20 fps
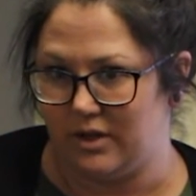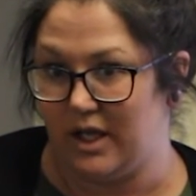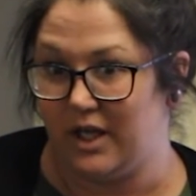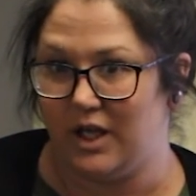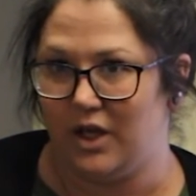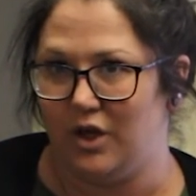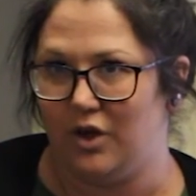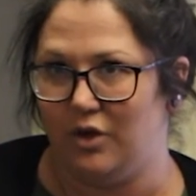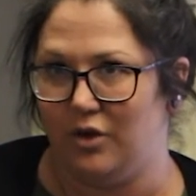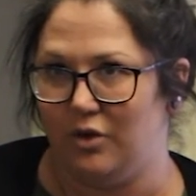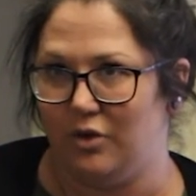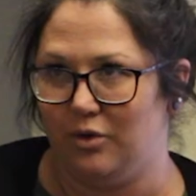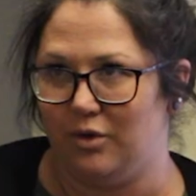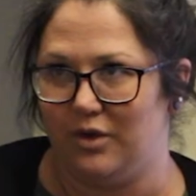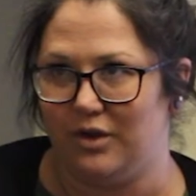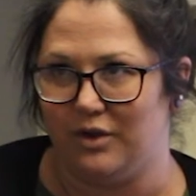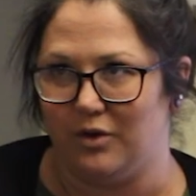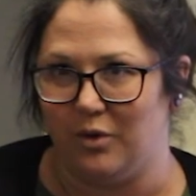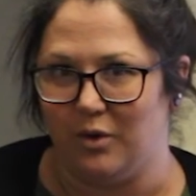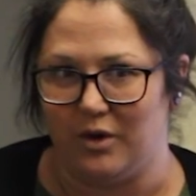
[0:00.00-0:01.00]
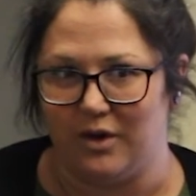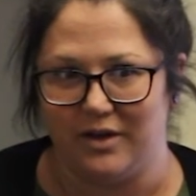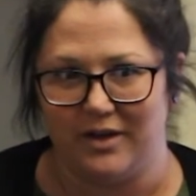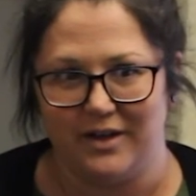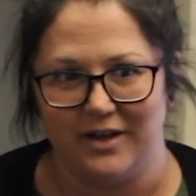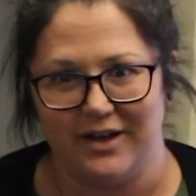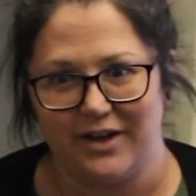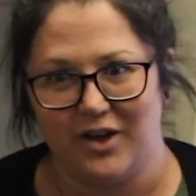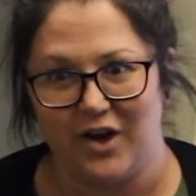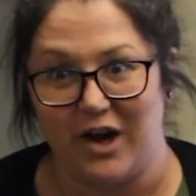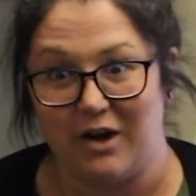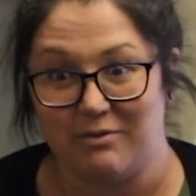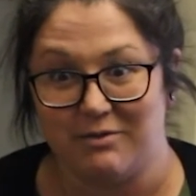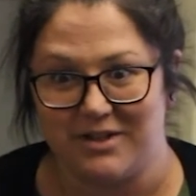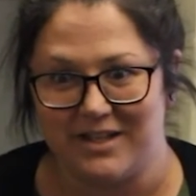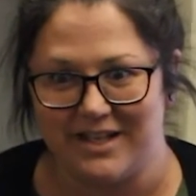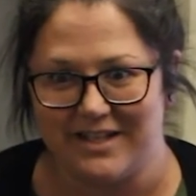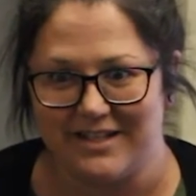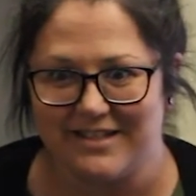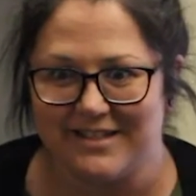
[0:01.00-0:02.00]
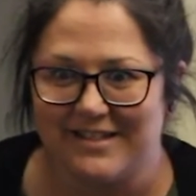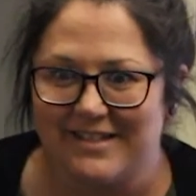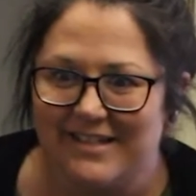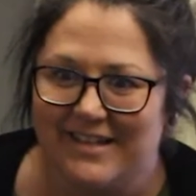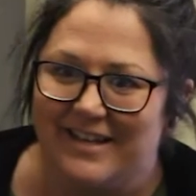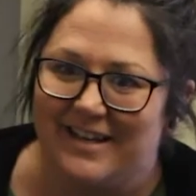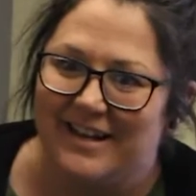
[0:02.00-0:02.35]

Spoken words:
Thank you, good lord. Countenance.